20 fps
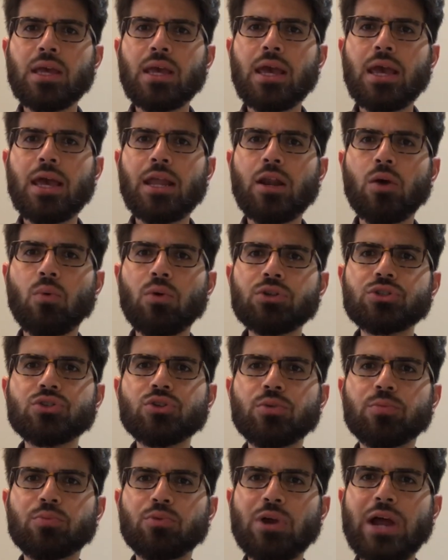and I want you
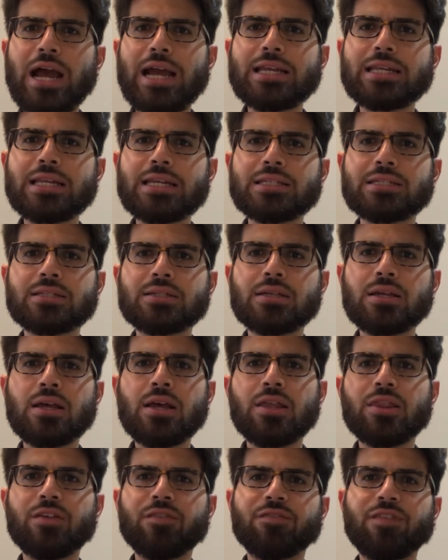to practice
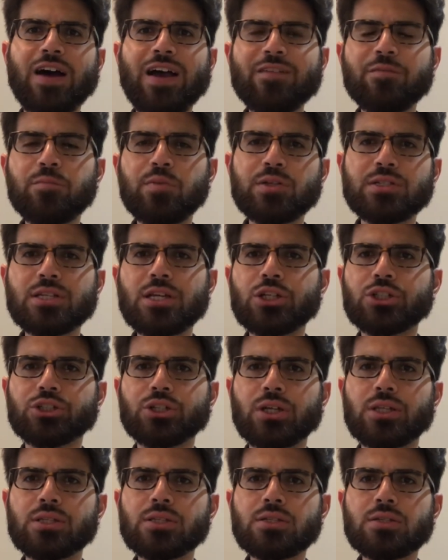the 5
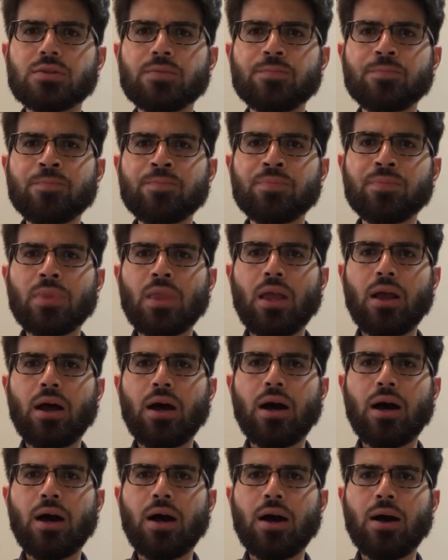positions
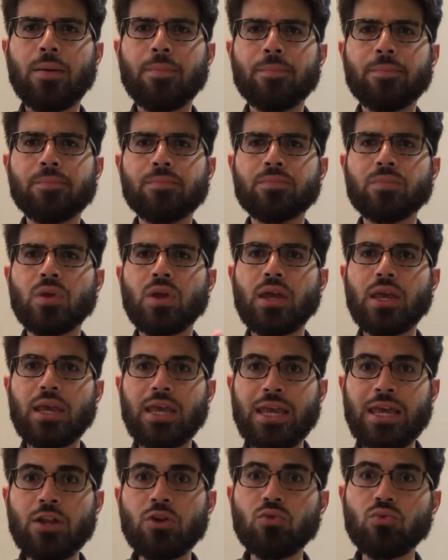
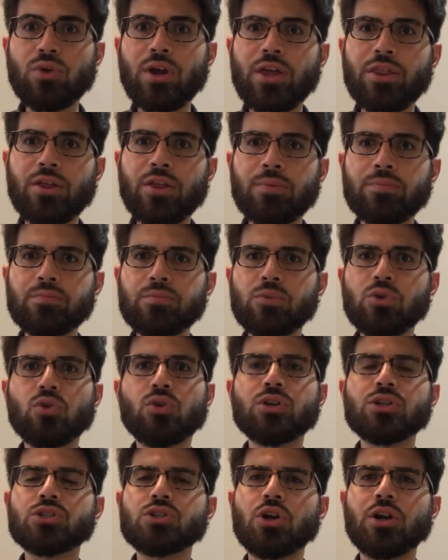in rhythm. You
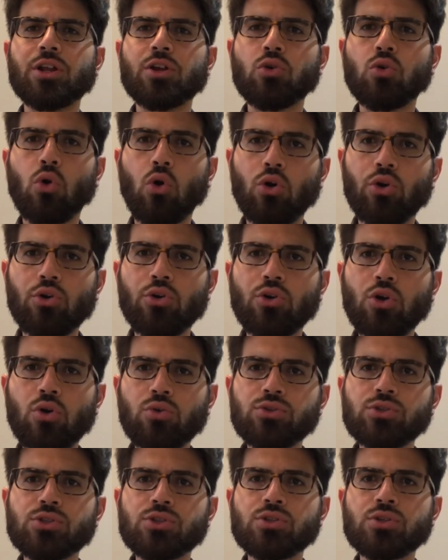can start in quarter
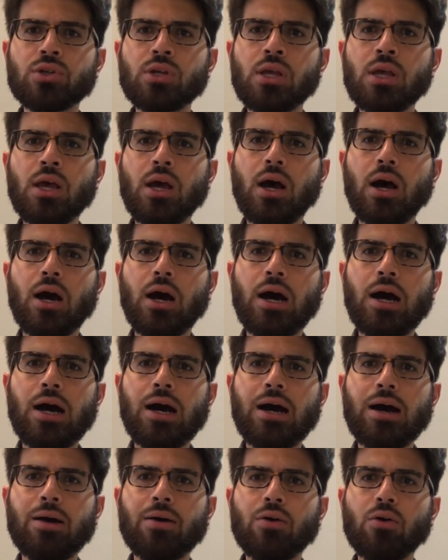notes
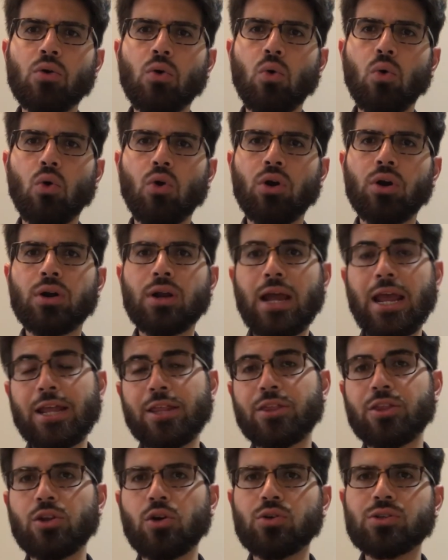or
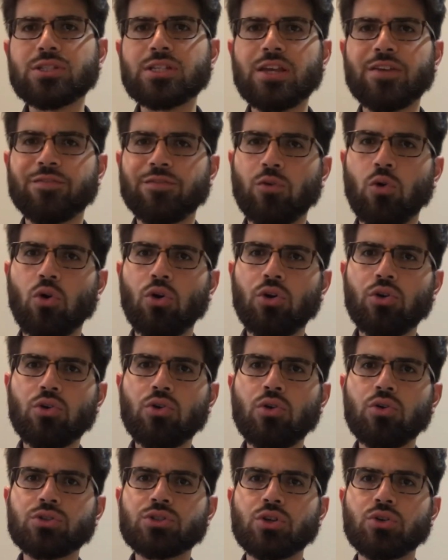eighth notes if quarter
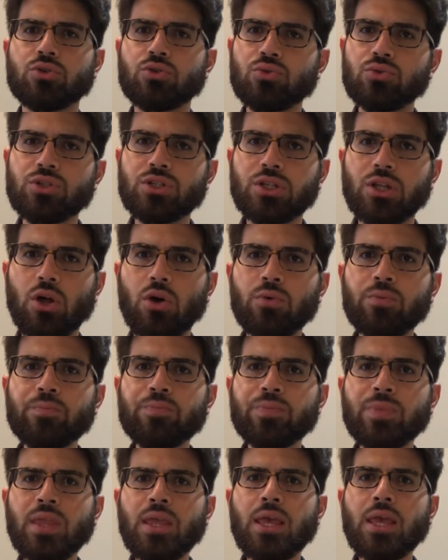notes are too slow.
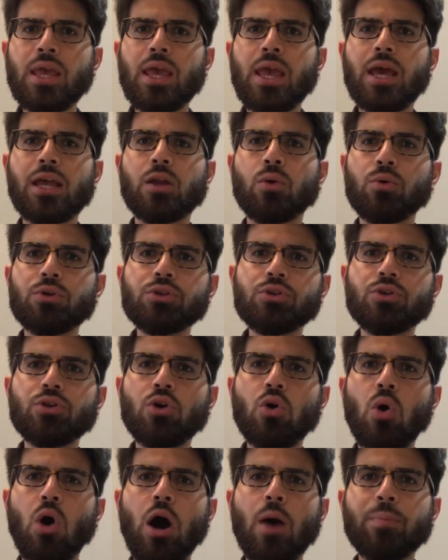And I want you to
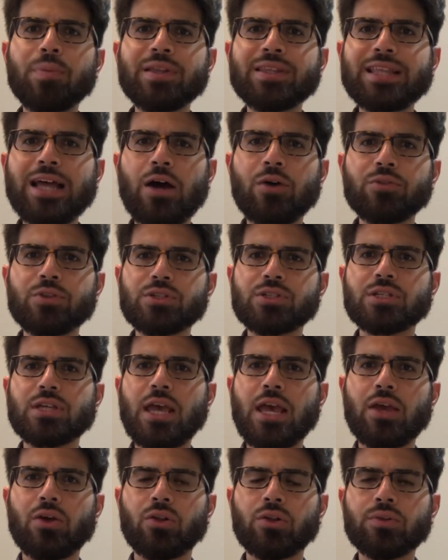go up and down the
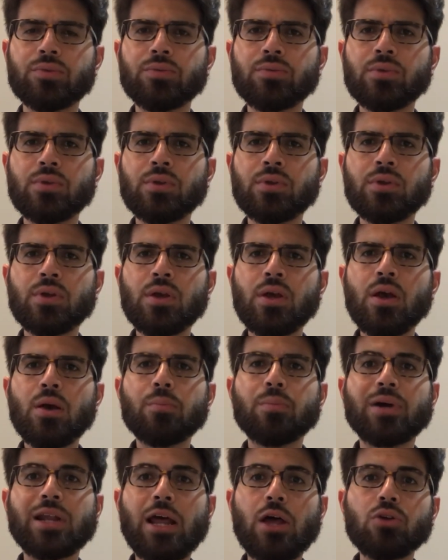scale,
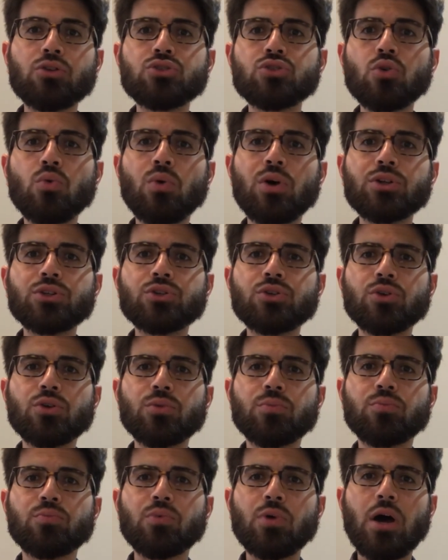but I also want you
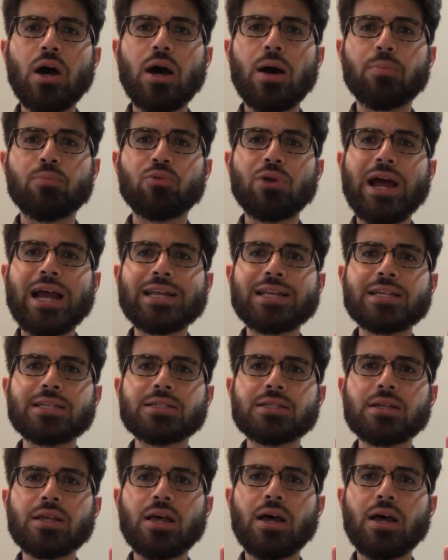to practice